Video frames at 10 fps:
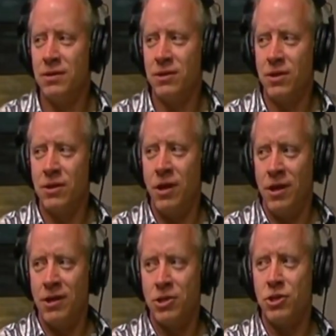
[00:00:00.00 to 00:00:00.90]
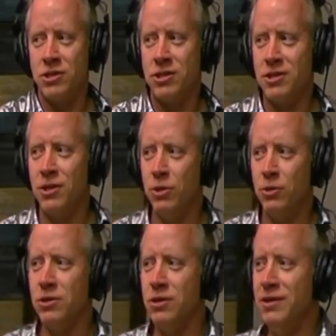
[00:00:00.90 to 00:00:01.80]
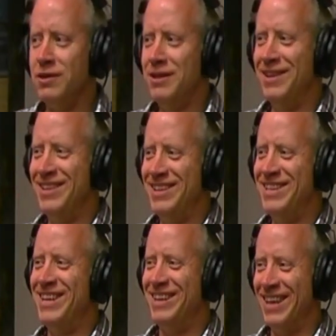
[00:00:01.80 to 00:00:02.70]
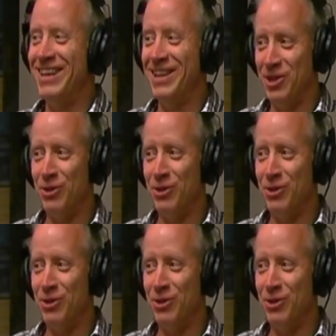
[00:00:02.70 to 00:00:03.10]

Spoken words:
a church that's closer to NNU